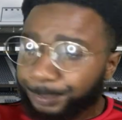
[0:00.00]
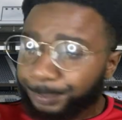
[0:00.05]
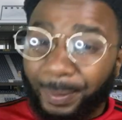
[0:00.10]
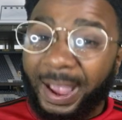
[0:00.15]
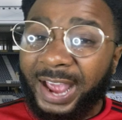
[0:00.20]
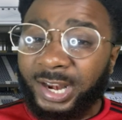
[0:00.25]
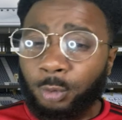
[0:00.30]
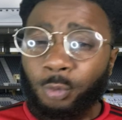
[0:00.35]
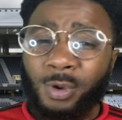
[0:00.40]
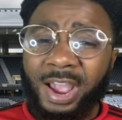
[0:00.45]

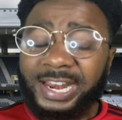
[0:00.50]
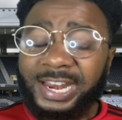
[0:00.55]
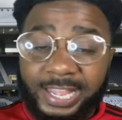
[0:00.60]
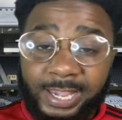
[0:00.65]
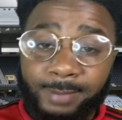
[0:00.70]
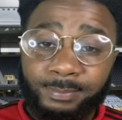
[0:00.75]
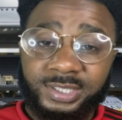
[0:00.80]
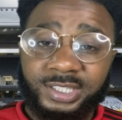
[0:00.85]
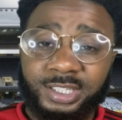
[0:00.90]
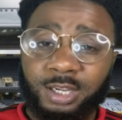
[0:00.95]
Spider-Man
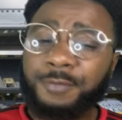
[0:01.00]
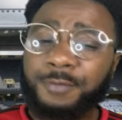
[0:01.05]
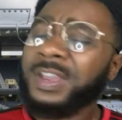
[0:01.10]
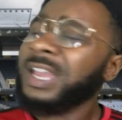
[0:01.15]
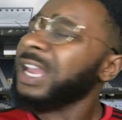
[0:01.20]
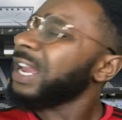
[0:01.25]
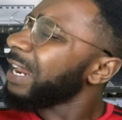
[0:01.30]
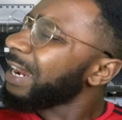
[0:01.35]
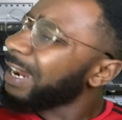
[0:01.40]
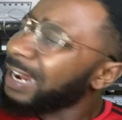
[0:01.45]

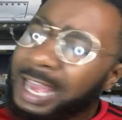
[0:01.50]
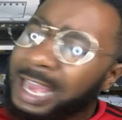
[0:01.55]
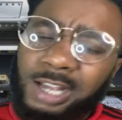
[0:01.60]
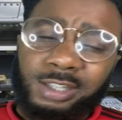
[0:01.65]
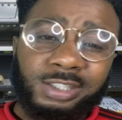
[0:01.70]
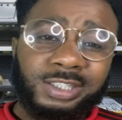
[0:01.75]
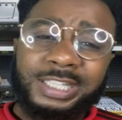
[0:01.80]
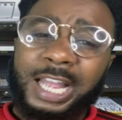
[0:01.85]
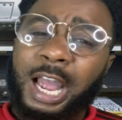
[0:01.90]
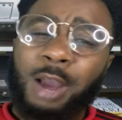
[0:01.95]
himself let
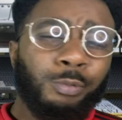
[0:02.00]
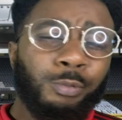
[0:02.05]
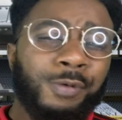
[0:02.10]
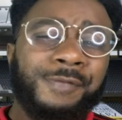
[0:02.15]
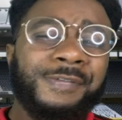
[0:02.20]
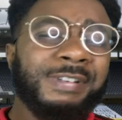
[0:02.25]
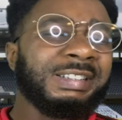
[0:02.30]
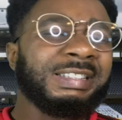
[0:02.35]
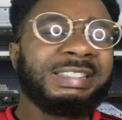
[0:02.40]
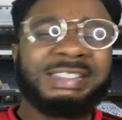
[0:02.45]
us down
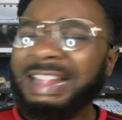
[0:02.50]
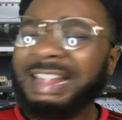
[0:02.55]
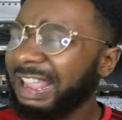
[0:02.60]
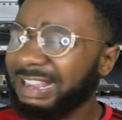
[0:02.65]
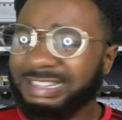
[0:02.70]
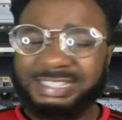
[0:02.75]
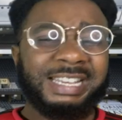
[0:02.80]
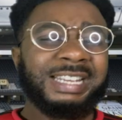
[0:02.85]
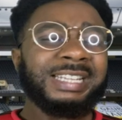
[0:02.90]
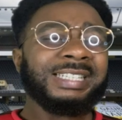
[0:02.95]
with his
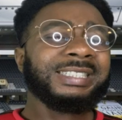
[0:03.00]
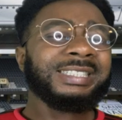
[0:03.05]
legs,